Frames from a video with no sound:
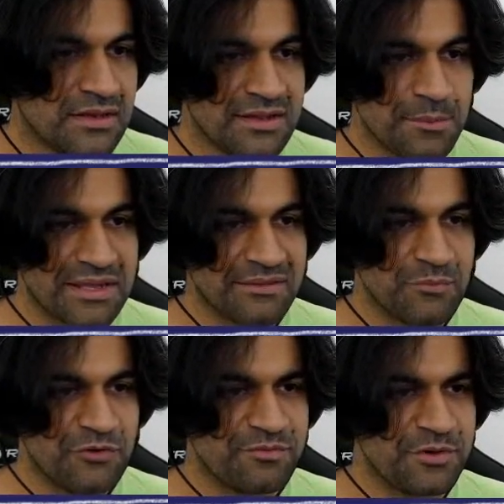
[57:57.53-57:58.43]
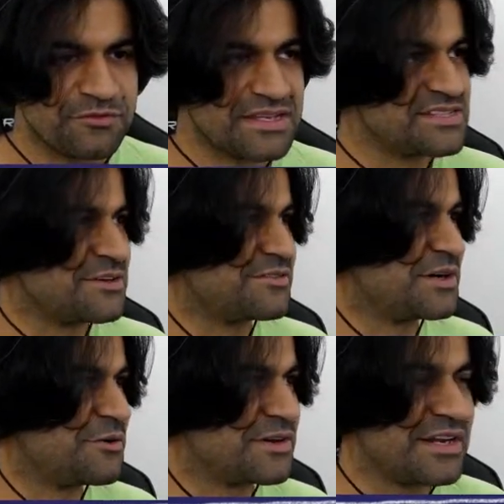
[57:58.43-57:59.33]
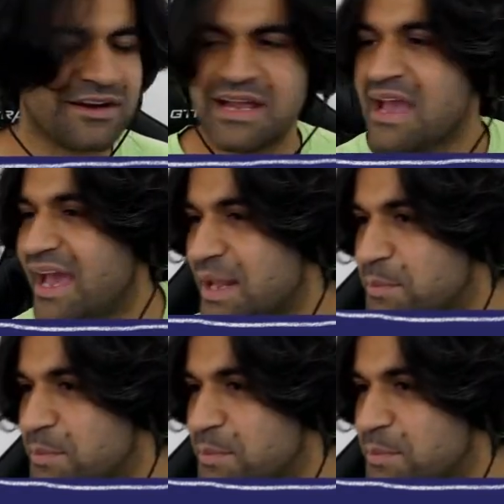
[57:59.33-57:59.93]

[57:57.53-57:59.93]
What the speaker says: move things over here. And I